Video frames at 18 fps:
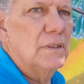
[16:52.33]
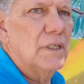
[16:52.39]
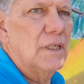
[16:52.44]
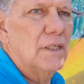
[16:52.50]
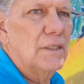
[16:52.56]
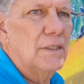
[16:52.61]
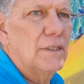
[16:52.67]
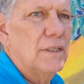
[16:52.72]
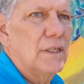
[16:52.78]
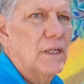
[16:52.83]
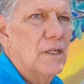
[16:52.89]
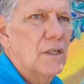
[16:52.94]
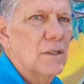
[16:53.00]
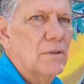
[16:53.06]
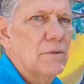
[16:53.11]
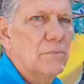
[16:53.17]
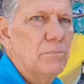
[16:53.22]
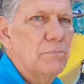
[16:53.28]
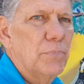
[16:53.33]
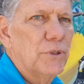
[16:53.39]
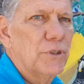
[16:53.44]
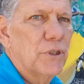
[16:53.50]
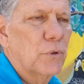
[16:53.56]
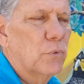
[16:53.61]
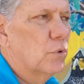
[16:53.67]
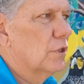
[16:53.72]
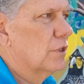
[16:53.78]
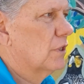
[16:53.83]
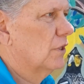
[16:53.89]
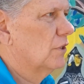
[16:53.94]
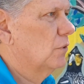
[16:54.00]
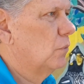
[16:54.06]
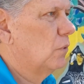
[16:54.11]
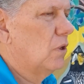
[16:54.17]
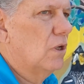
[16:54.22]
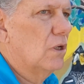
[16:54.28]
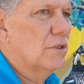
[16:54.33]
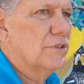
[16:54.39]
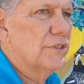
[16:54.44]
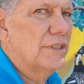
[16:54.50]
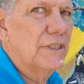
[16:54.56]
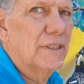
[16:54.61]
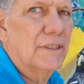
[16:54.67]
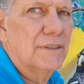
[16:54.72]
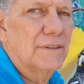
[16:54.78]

and put their work on the walls here,